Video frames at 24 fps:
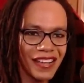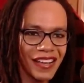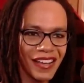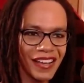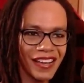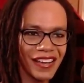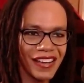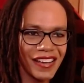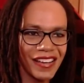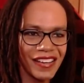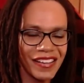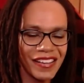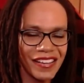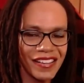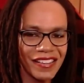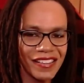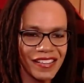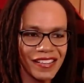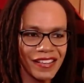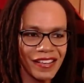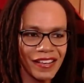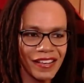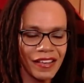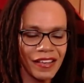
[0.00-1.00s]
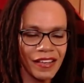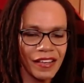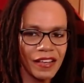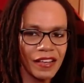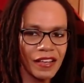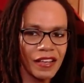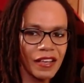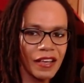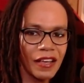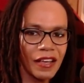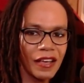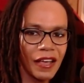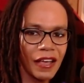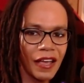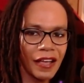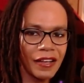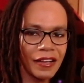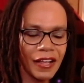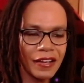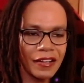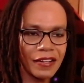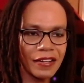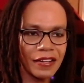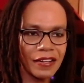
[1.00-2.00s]
Yeah.
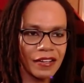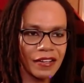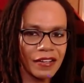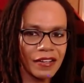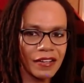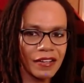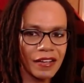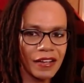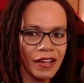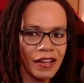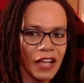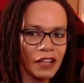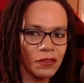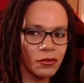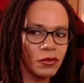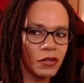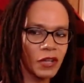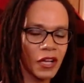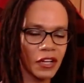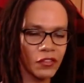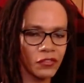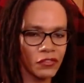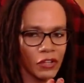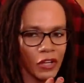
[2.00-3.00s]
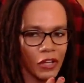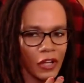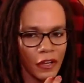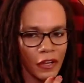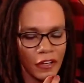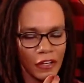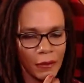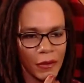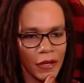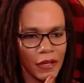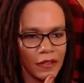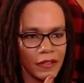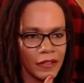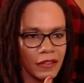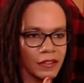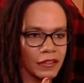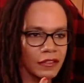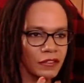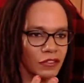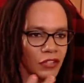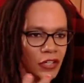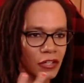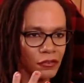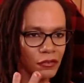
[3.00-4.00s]
And as we're kind of talking about
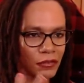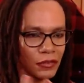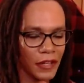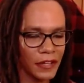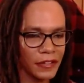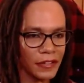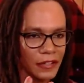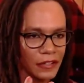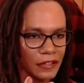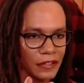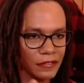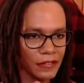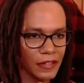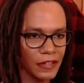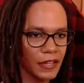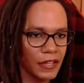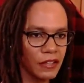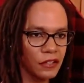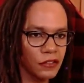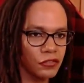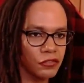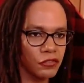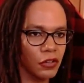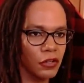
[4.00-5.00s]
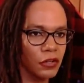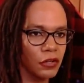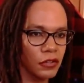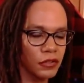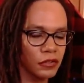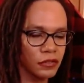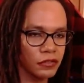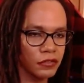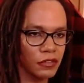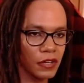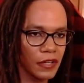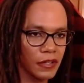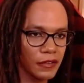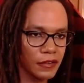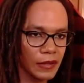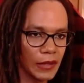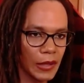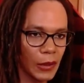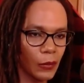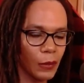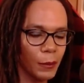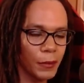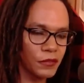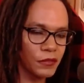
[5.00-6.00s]
this general idea of like getting stronger in strength
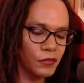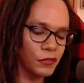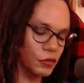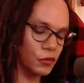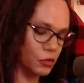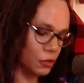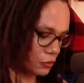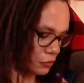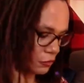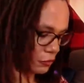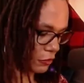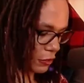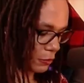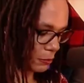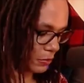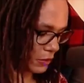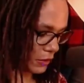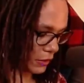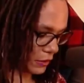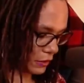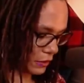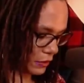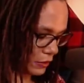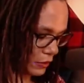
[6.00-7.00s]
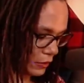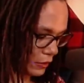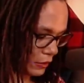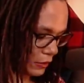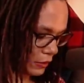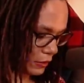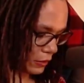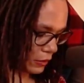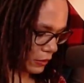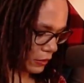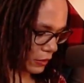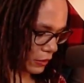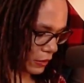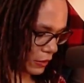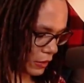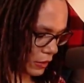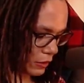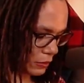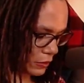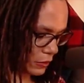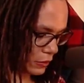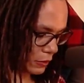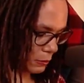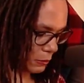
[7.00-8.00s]
and like what makes you a strong player,
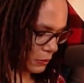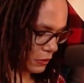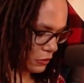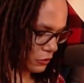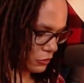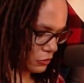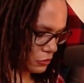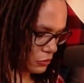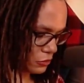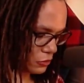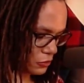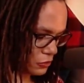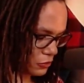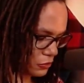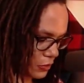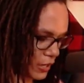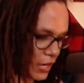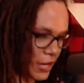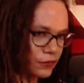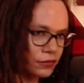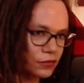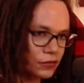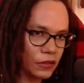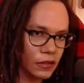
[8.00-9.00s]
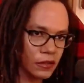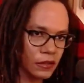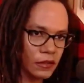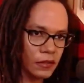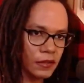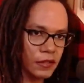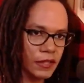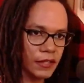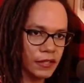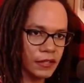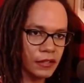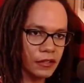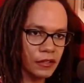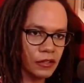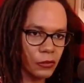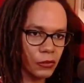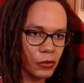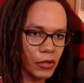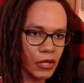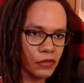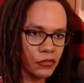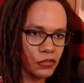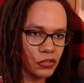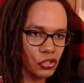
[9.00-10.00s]
I mean, you do have to lean into
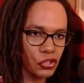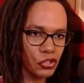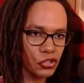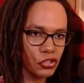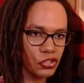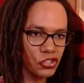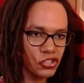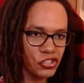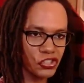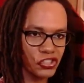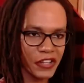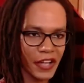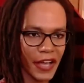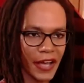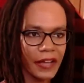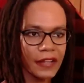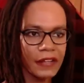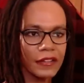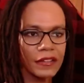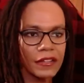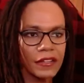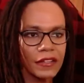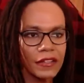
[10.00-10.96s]
whatever you're good at.